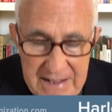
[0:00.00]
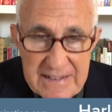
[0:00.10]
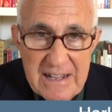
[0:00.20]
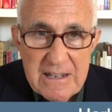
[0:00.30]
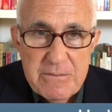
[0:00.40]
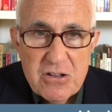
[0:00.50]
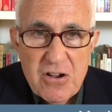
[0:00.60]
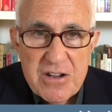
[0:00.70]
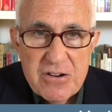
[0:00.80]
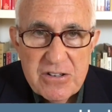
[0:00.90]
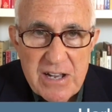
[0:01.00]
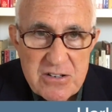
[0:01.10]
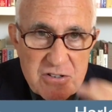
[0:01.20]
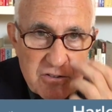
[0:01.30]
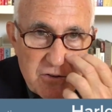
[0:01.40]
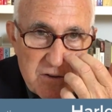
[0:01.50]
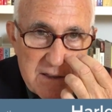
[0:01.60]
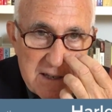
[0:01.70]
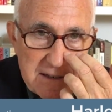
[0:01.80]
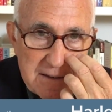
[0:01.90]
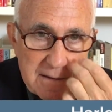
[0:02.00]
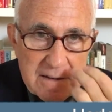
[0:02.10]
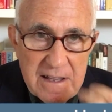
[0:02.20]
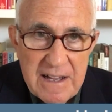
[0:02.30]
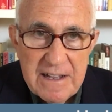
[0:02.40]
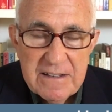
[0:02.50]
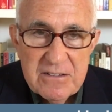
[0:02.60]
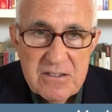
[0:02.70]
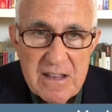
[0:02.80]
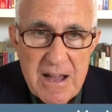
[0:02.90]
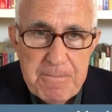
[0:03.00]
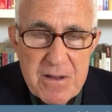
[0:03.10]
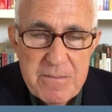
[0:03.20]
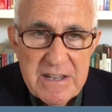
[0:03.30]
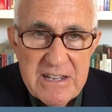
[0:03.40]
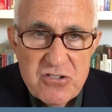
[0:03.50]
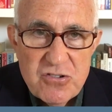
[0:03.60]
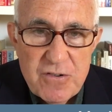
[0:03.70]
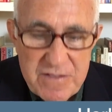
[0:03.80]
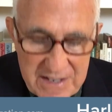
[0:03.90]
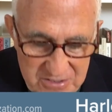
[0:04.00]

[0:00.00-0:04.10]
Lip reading: Now, let me call your attention to the upcoming issue of the